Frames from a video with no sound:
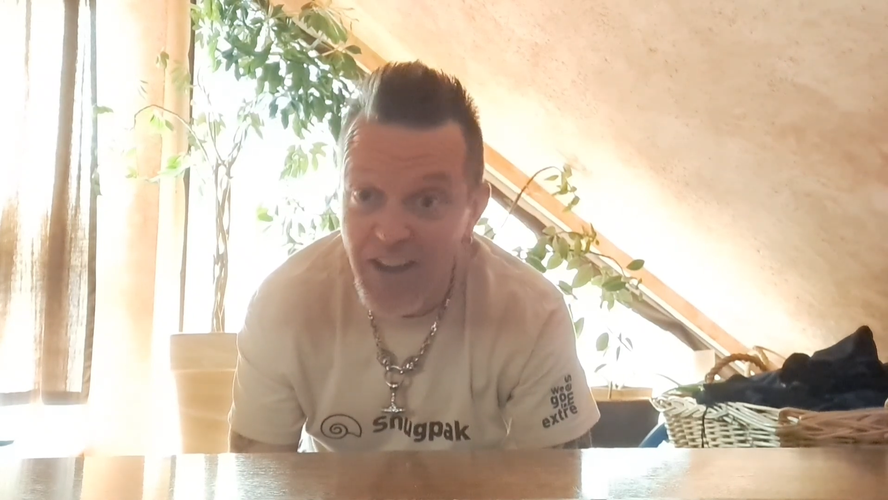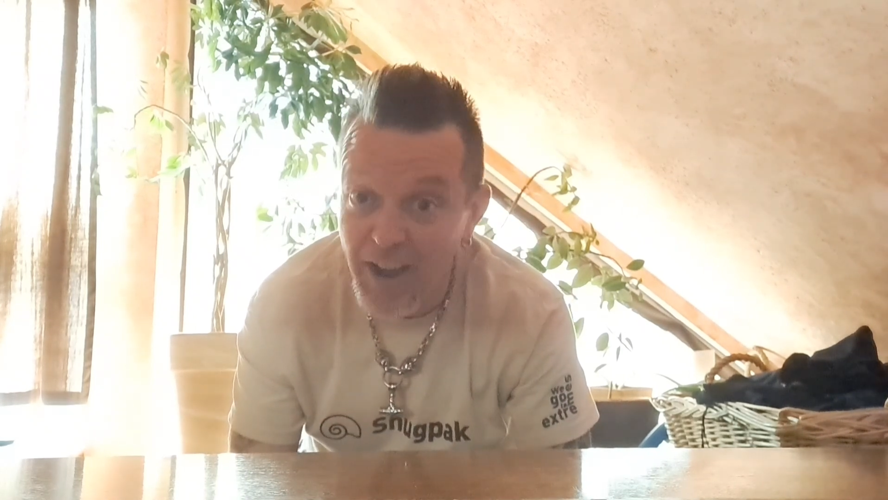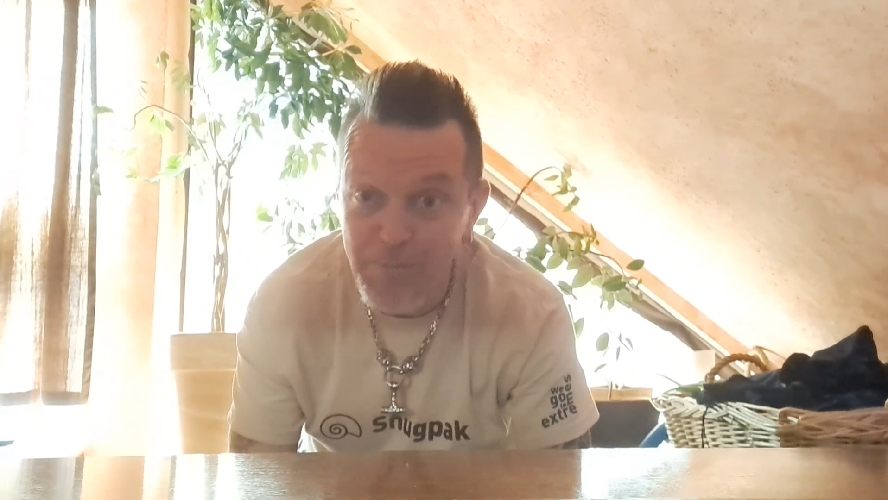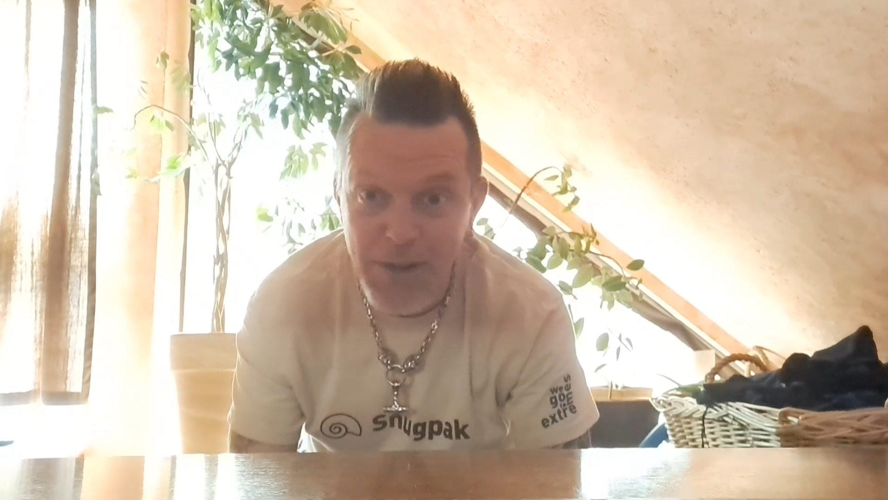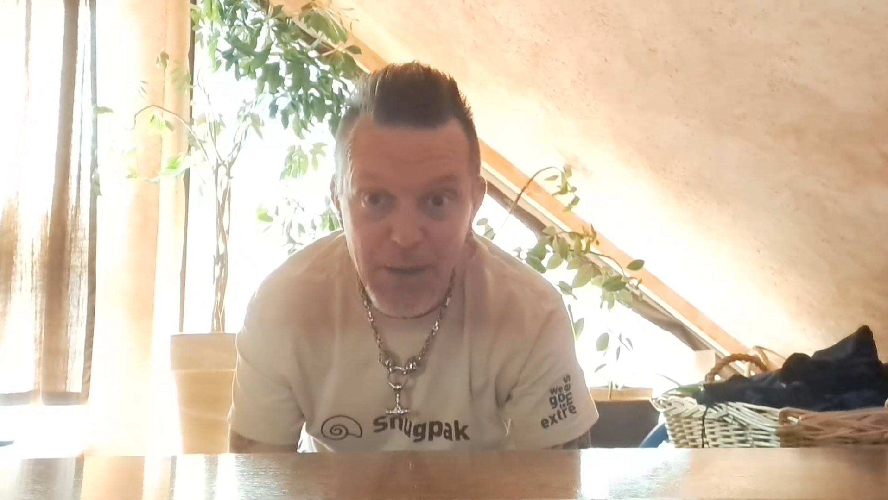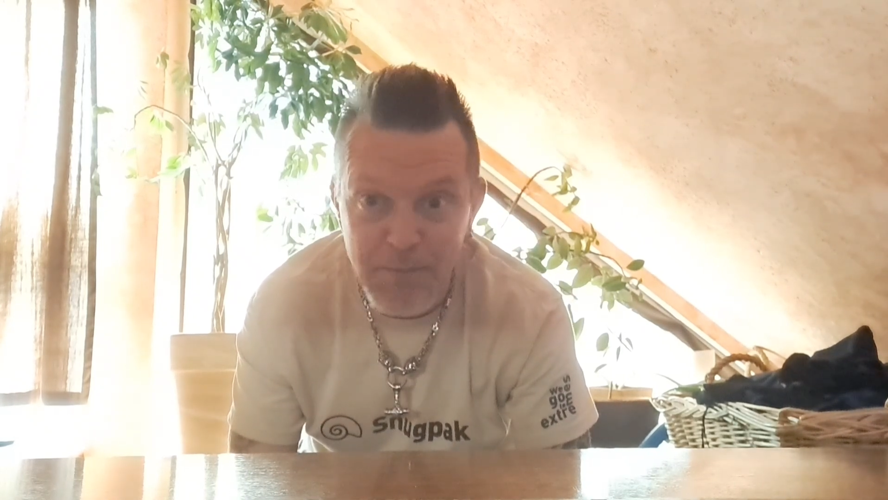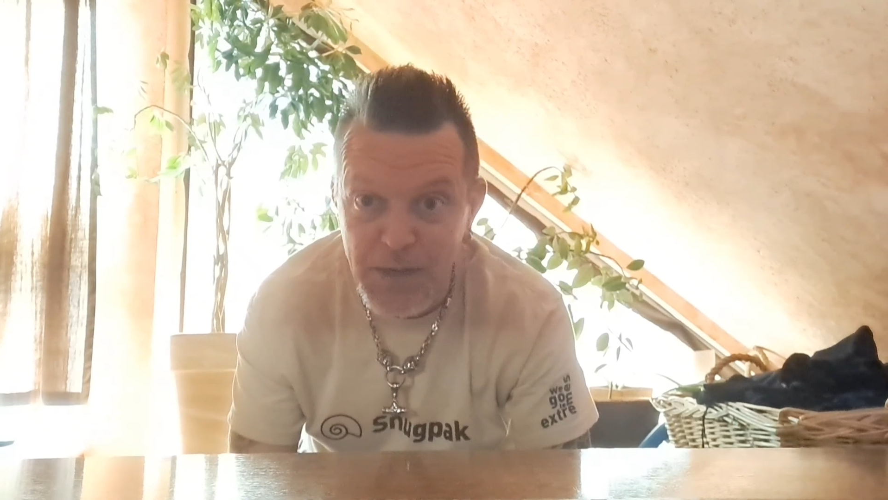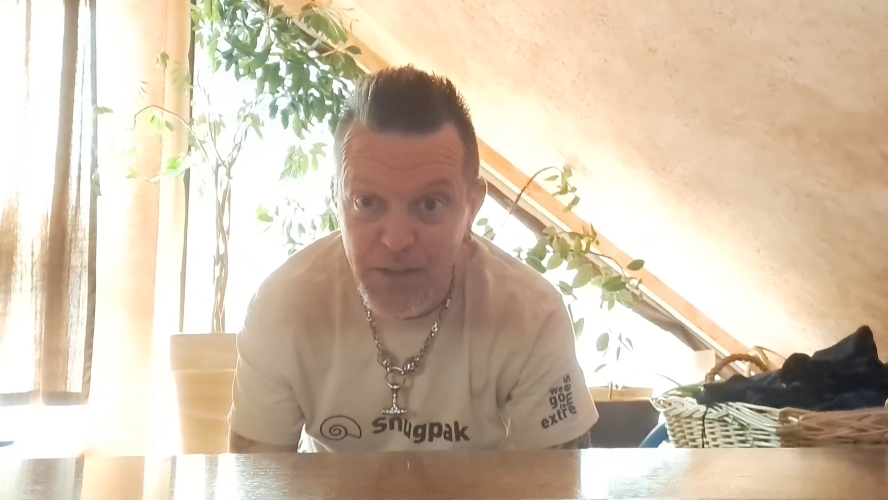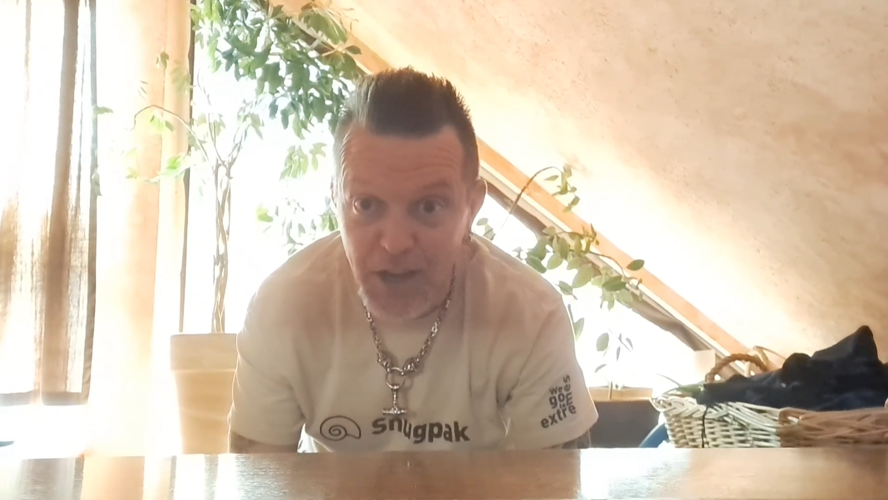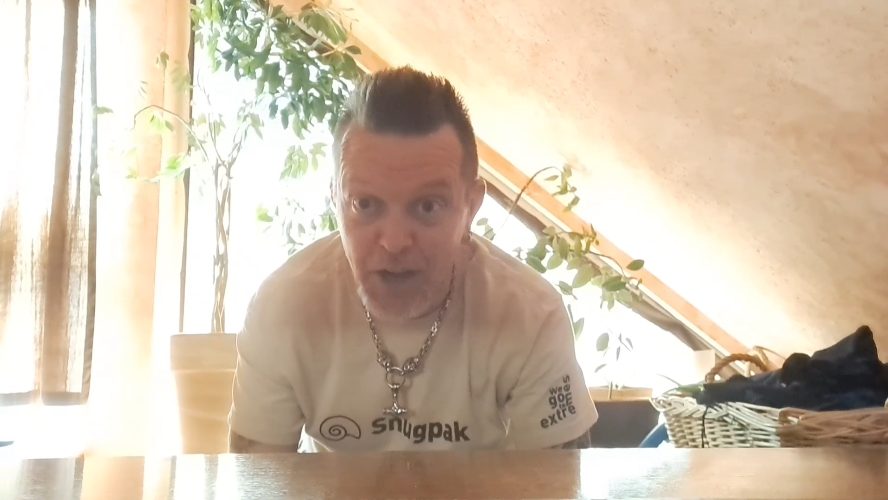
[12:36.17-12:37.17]
I'm coming,
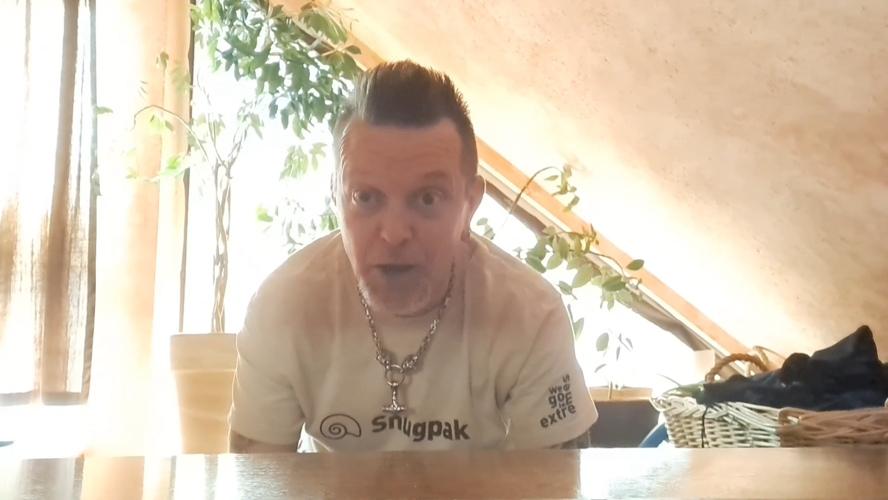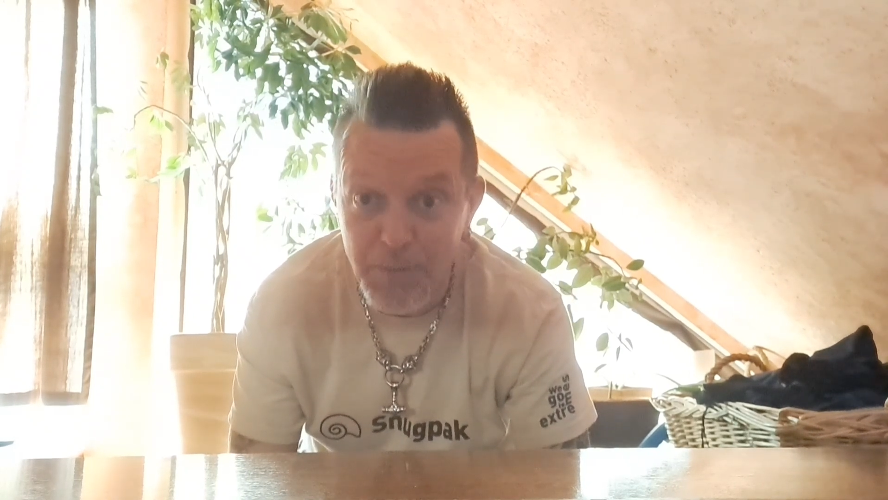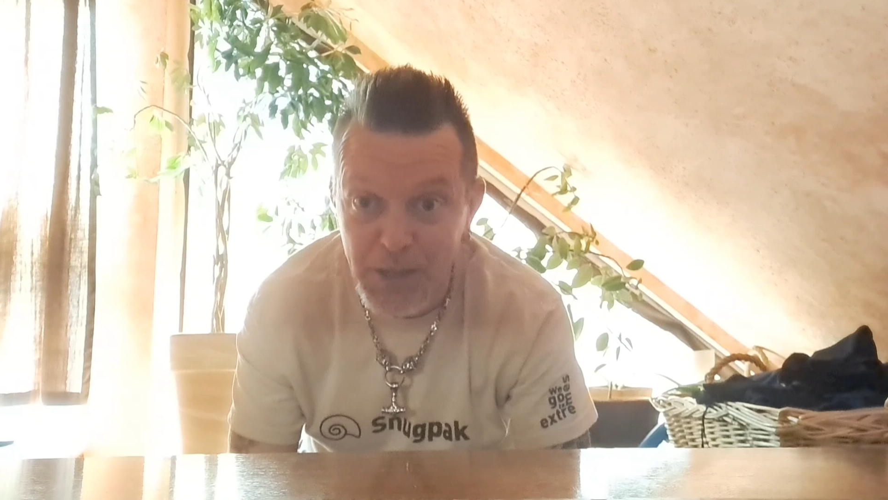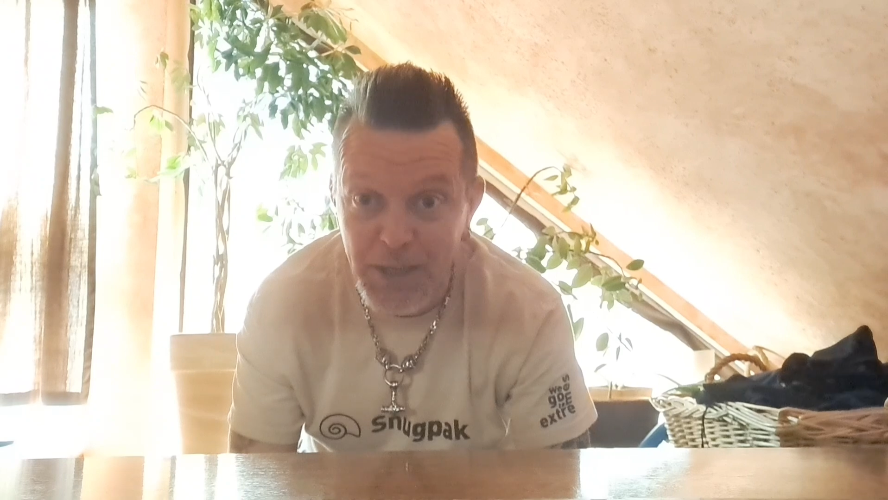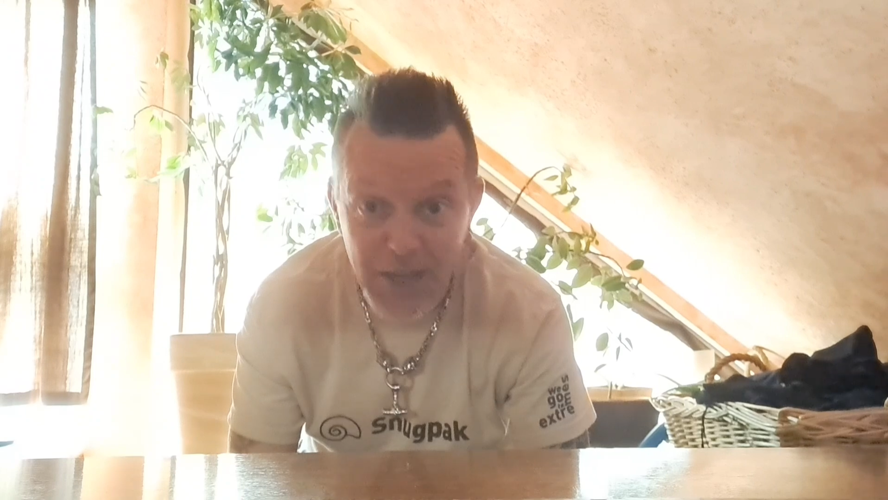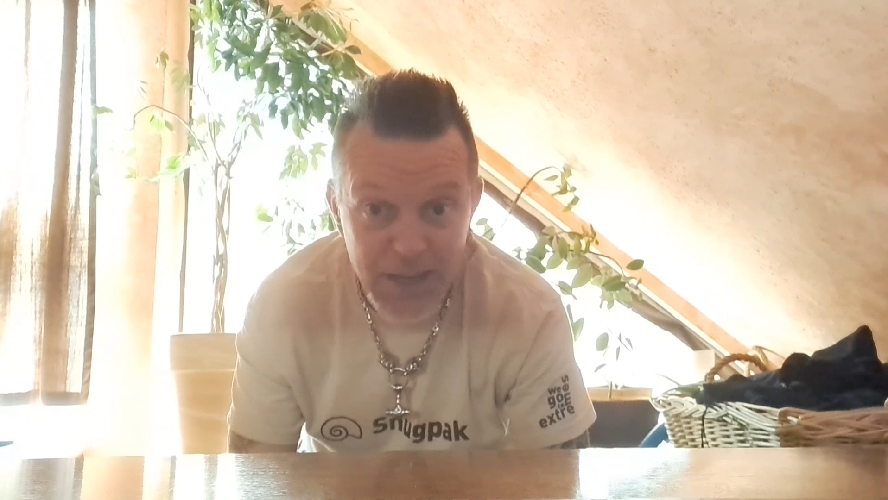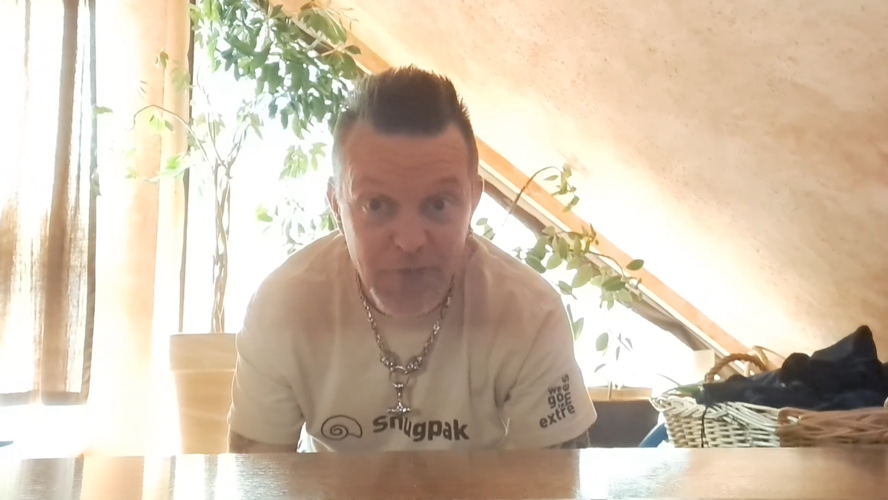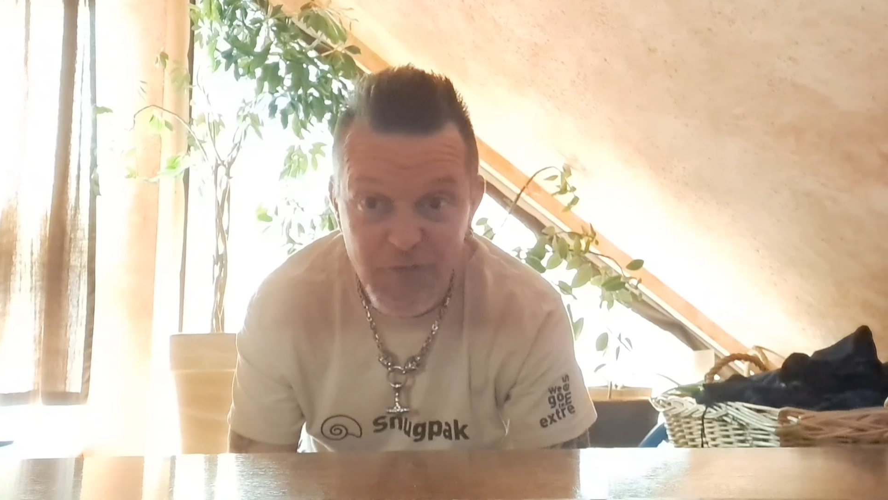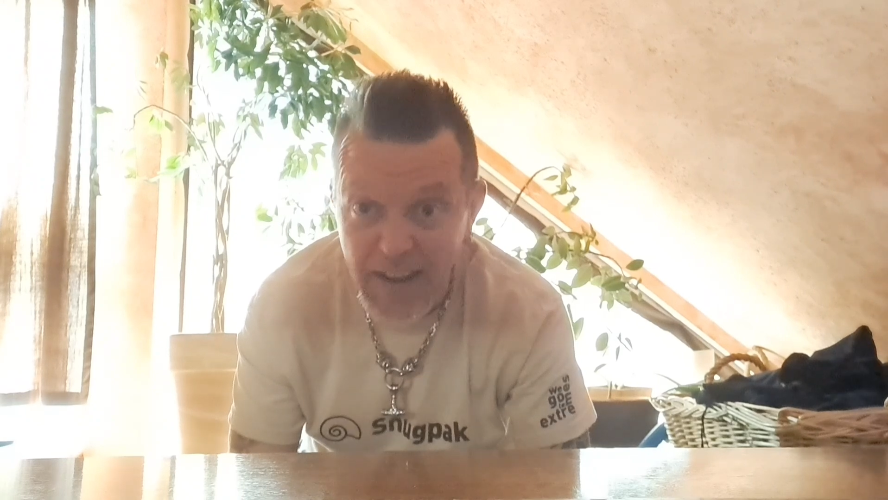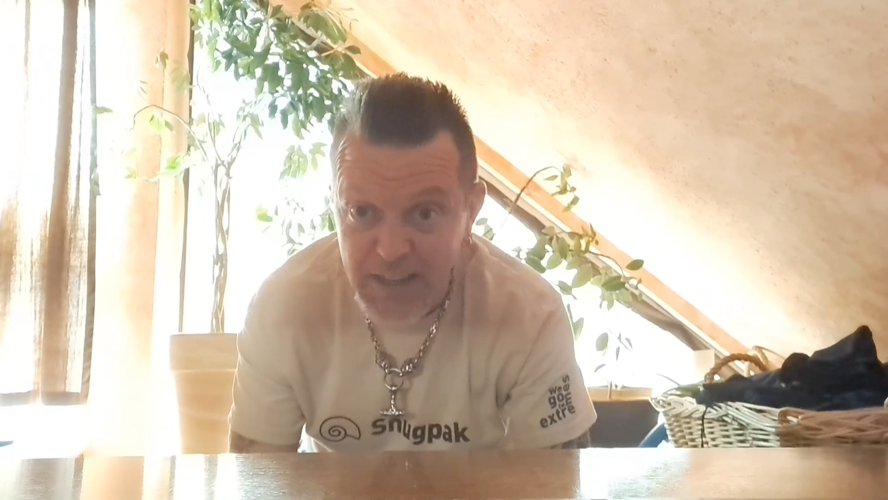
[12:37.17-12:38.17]
and I'm going to lay the
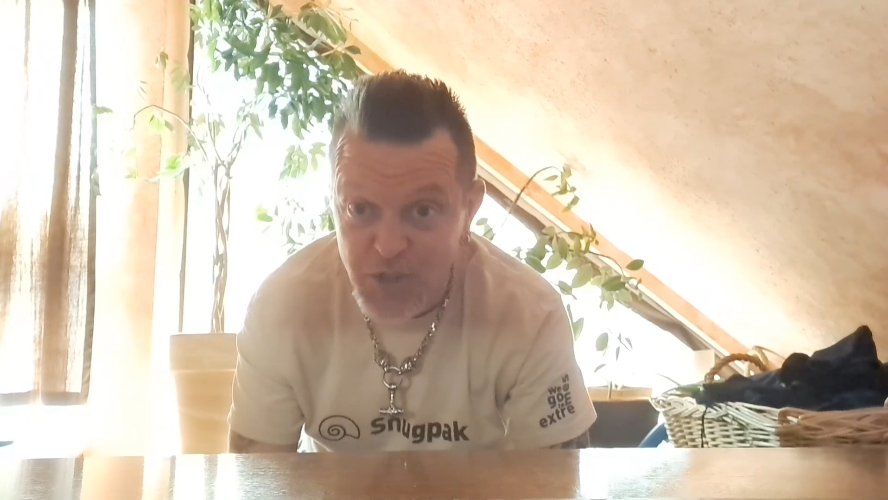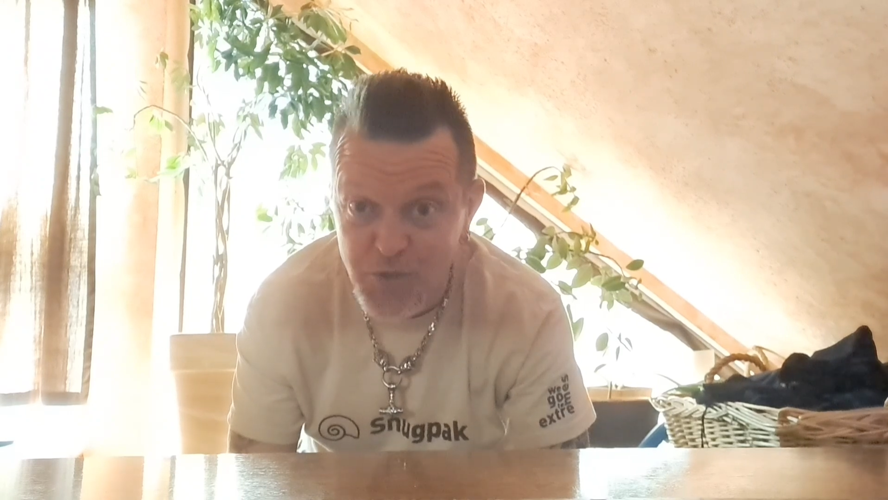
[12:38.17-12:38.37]
facts